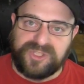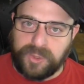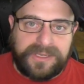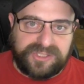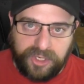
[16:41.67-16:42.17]

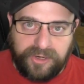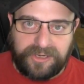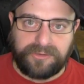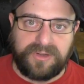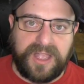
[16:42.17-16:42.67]
doing
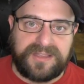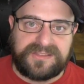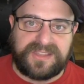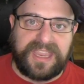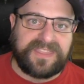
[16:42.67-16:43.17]
Duriel
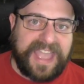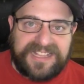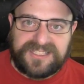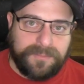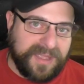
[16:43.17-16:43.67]
runs. Like
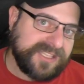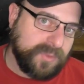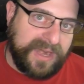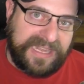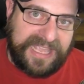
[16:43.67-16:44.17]
that's the
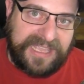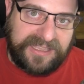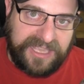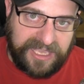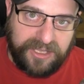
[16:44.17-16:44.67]
best way to
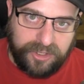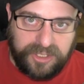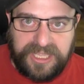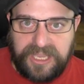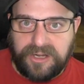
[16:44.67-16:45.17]
get
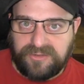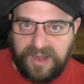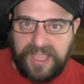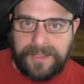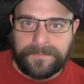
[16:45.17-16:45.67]
good
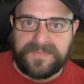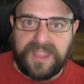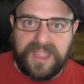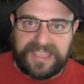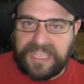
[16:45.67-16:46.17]
gear, right?
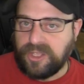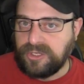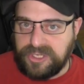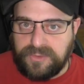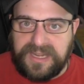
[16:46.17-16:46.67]
Get
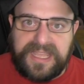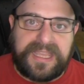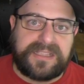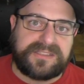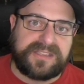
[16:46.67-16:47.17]
good
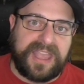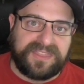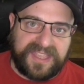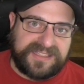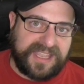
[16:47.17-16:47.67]
uniques
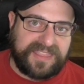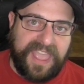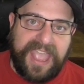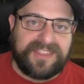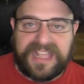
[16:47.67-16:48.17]
and things
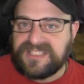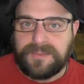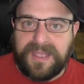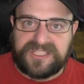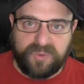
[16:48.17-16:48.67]
like that.
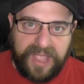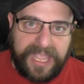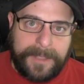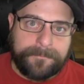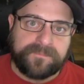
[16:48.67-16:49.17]
That's the best
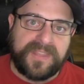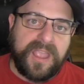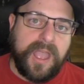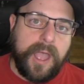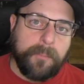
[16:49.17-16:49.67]
way.
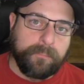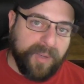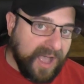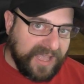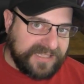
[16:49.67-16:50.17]

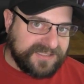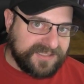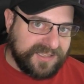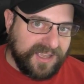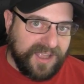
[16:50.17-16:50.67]

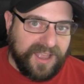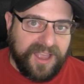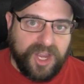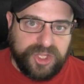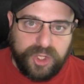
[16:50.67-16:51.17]
But
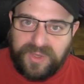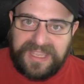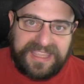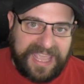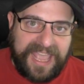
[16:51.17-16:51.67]
you
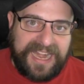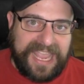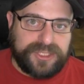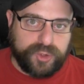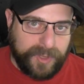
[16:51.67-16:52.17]
can
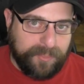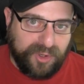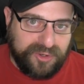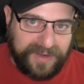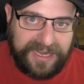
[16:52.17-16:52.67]
get a
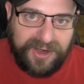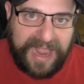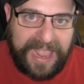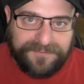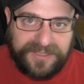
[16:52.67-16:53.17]
triple
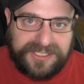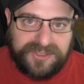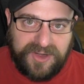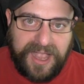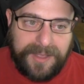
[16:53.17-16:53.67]
greater
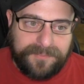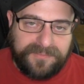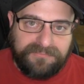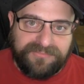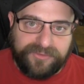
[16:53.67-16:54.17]
affix
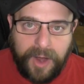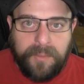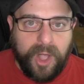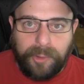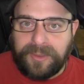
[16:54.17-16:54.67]
drop
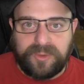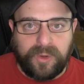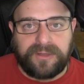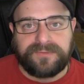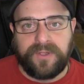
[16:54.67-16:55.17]
from
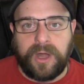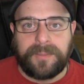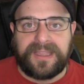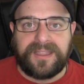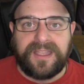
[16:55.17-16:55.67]
open world
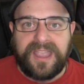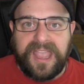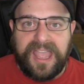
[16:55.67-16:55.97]
farming